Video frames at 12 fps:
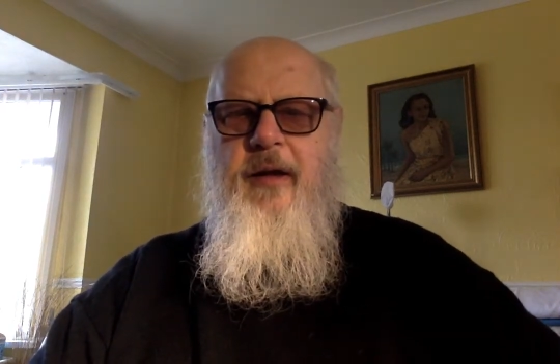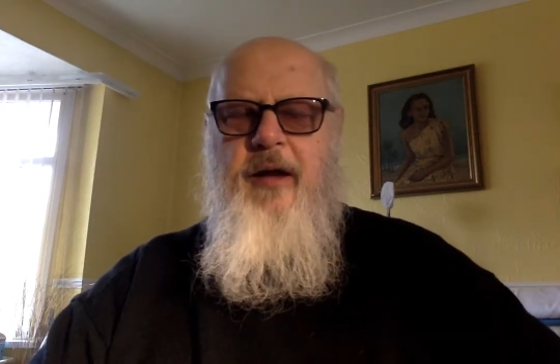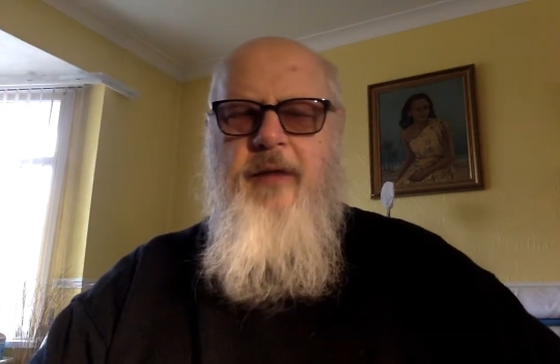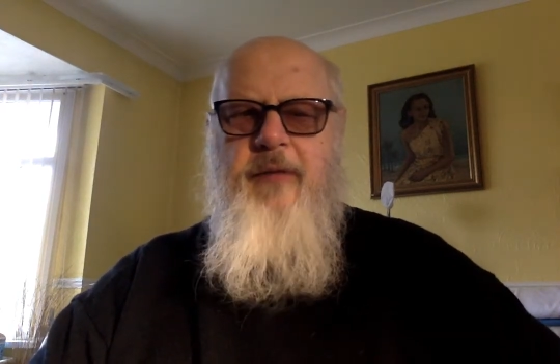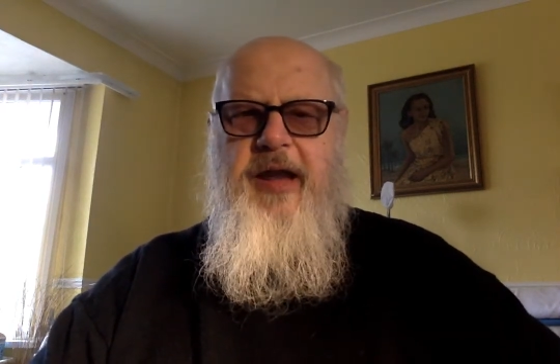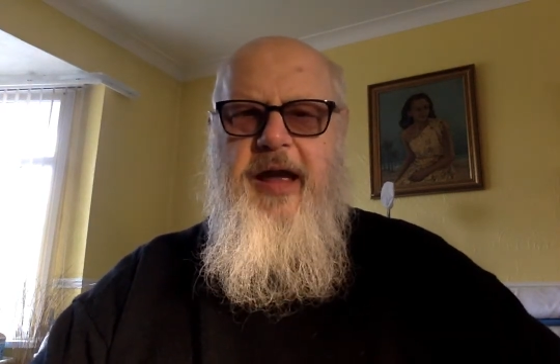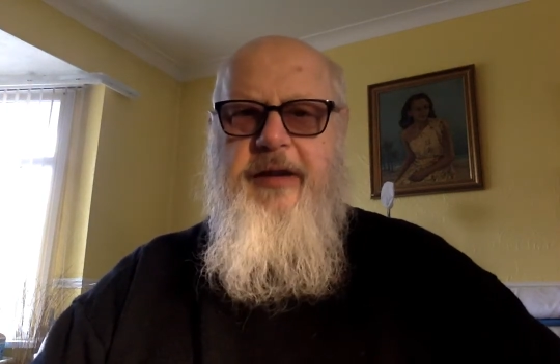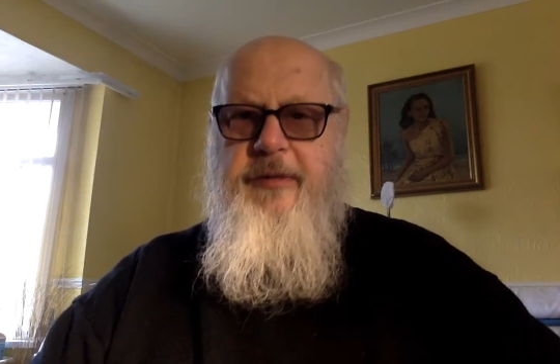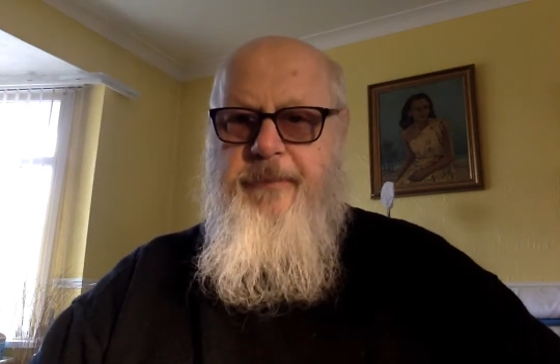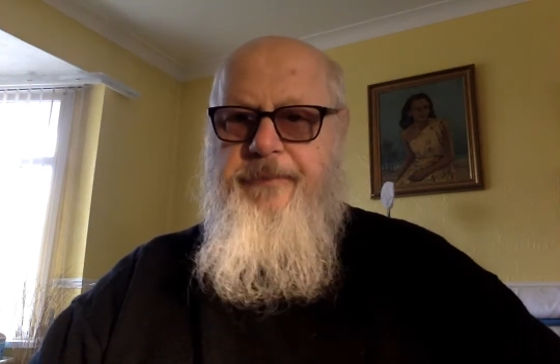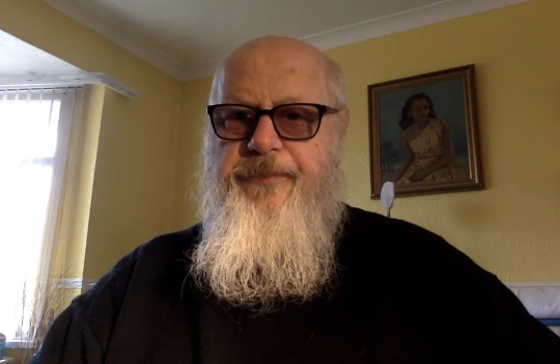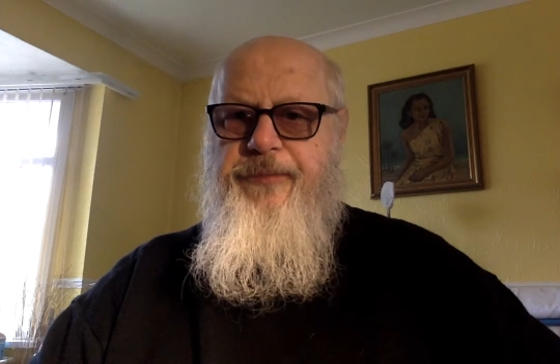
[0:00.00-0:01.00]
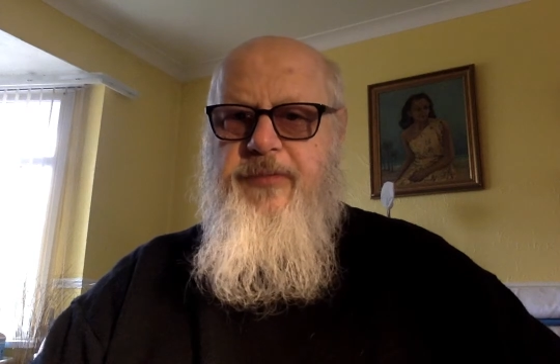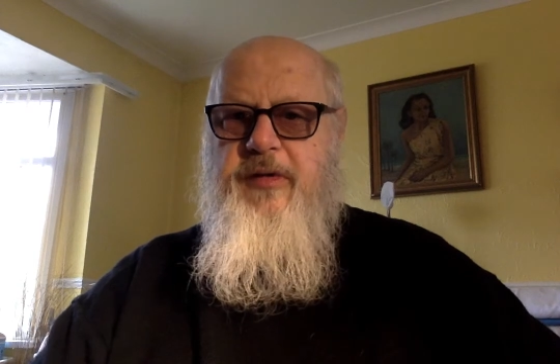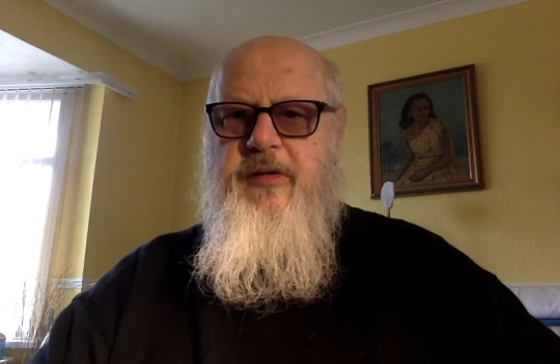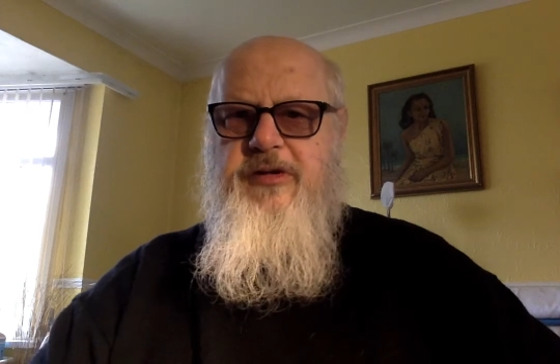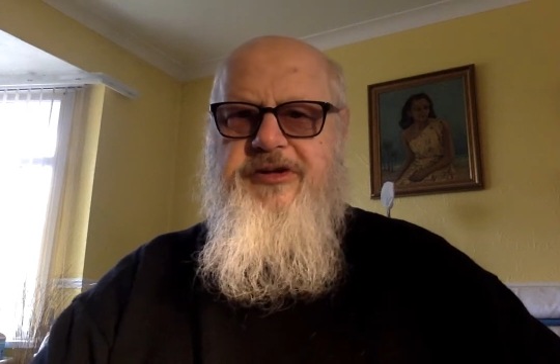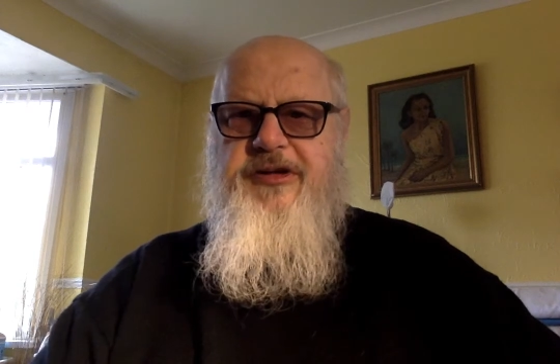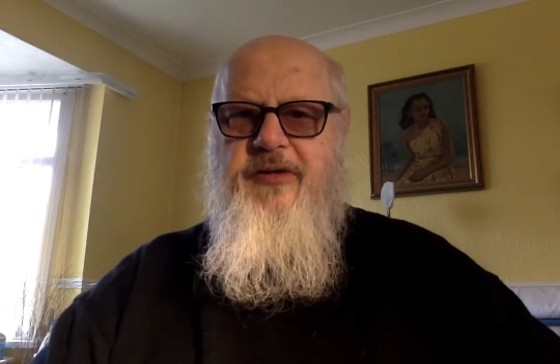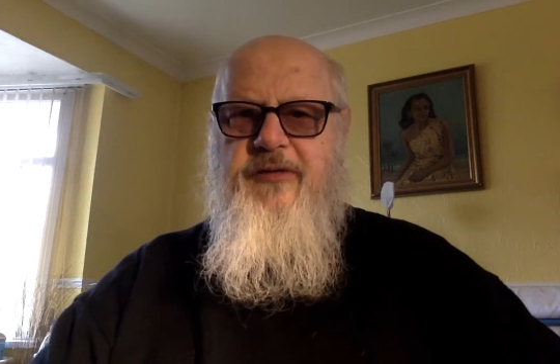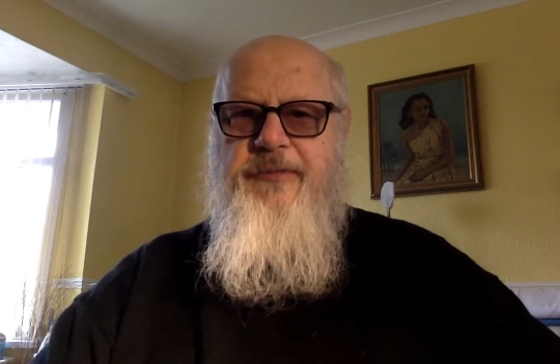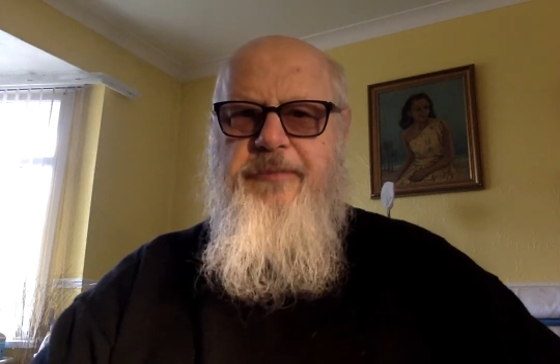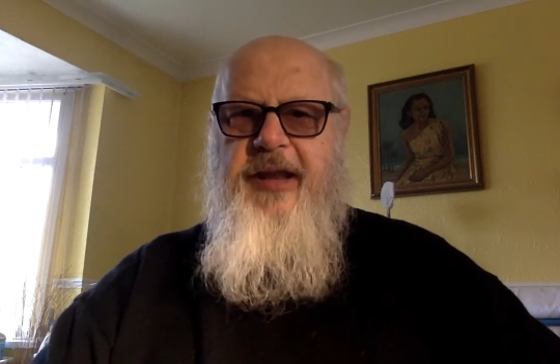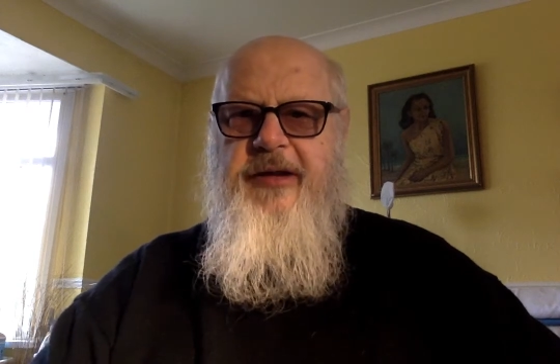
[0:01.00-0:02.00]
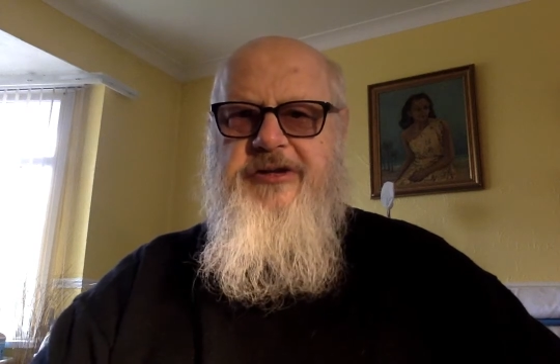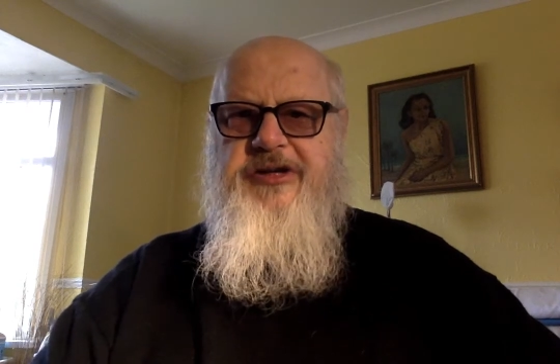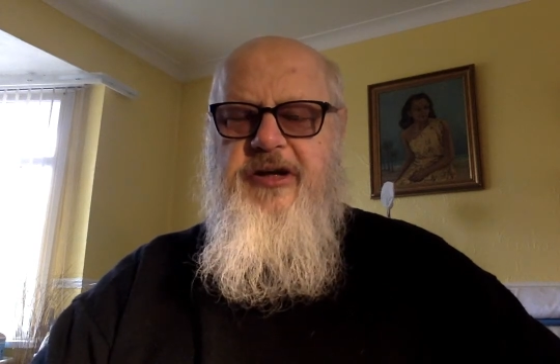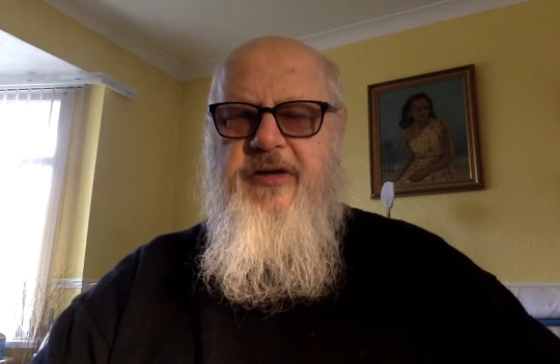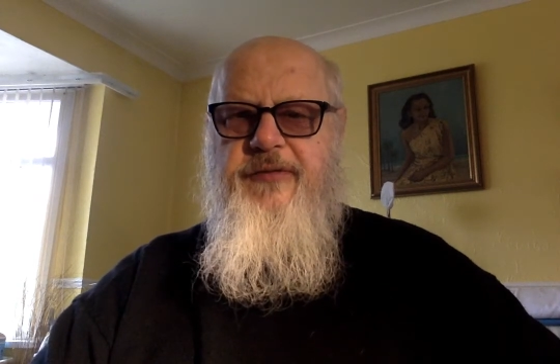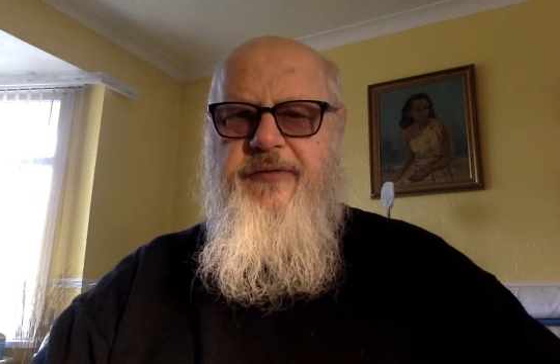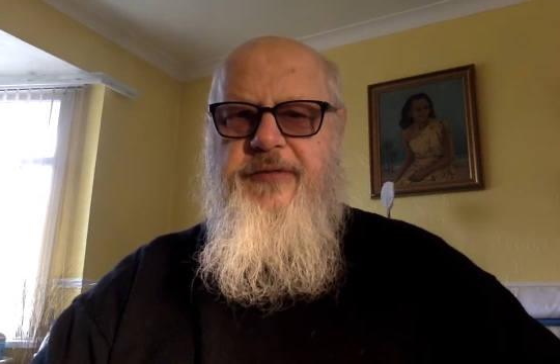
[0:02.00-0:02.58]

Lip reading: And we had sort of plenty of